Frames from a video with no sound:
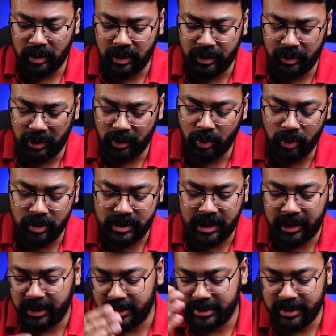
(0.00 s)
Uh, you can go into
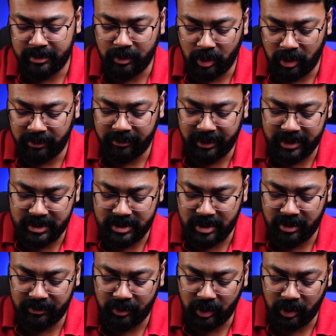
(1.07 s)
settings and modify stuff.